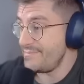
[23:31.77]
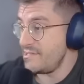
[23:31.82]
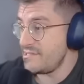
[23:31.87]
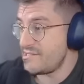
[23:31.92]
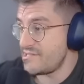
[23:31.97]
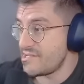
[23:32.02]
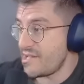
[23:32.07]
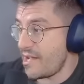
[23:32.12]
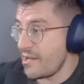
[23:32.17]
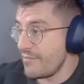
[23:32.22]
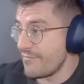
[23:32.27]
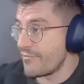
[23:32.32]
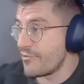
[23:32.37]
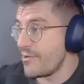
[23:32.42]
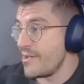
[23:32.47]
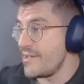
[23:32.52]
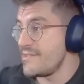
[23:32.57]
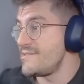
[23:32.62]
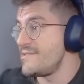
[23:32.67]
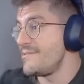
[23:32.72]
It's kind of
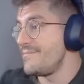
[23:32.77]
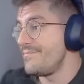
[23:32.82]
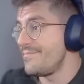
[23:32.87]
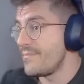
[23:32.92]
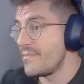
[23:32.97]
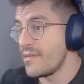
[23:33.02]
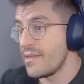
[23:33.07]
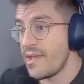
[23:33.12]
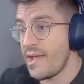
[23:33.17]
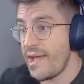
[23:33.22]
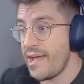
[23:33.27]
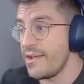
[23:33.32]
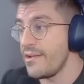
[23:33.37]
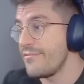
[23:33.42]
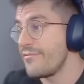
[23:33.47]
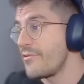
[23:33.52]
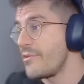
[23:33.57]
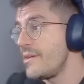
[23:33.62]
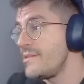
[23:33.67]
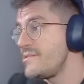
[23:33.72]
crazy. Kind
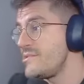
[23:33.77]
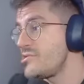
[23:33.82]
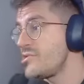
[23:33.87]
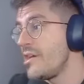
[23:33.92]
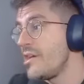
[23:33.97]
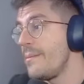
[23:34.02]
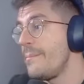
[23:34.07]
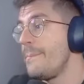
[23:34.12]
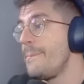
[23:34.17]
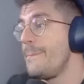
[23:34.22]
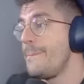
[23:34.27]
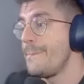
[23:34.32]
of crazy, chat.